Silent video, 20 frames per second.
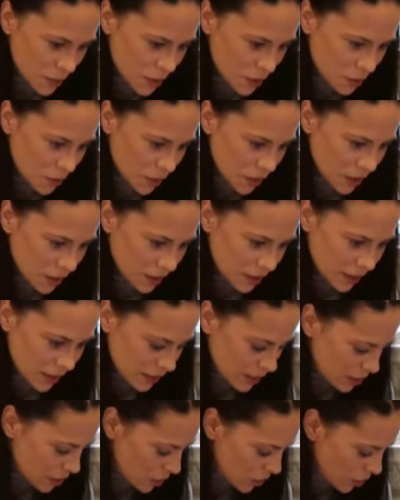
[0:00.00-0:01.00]
So we're going to
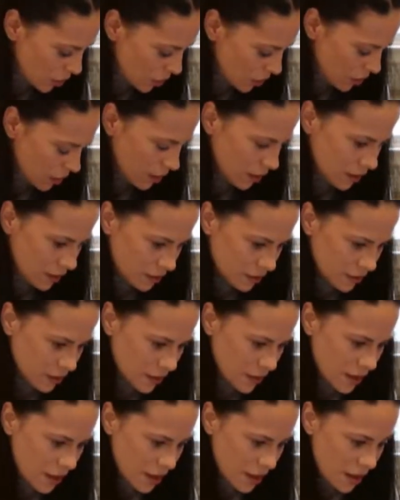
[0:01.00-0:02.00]
let this cook
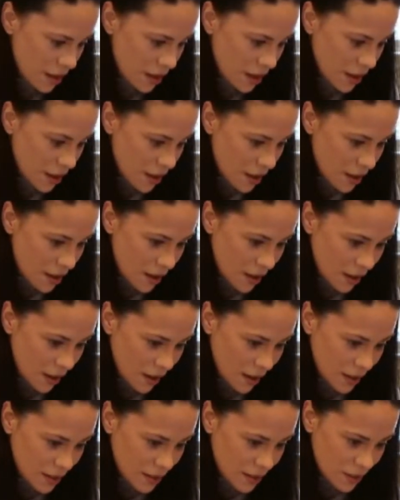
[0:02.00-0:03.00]

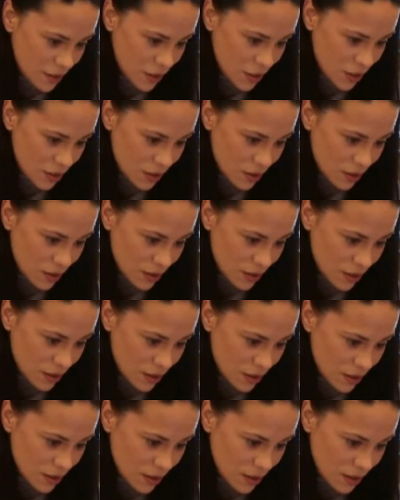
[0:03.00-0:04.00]
and
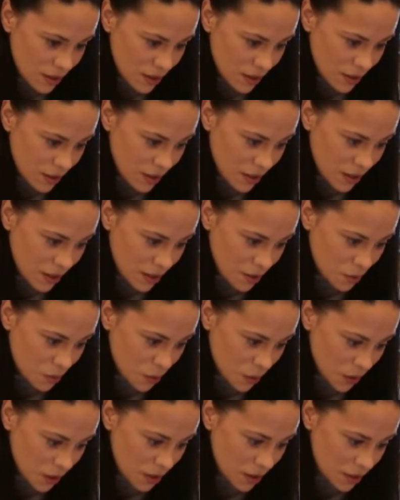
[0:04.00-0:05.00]

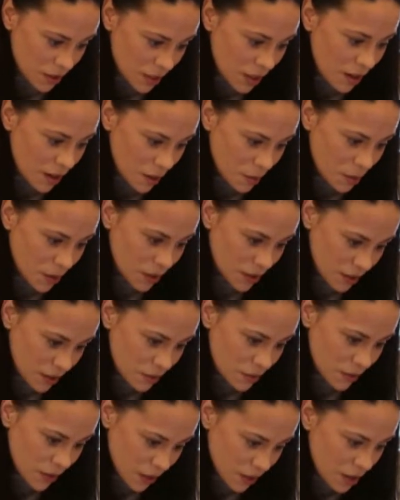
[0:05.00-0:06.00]
we're going to talk
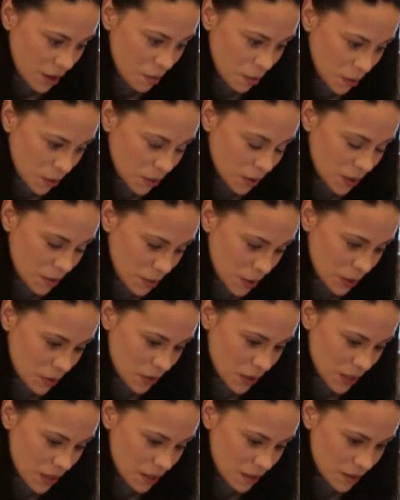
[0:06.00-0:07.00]
about a couple crypto
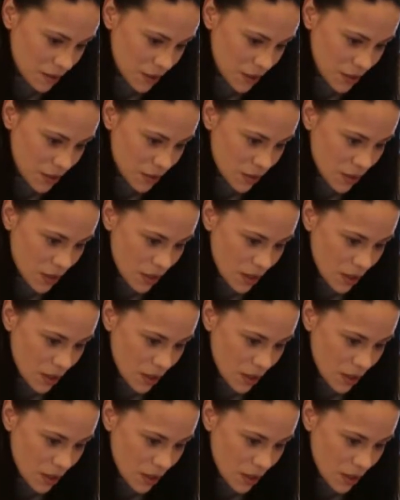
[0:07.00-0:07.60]
things.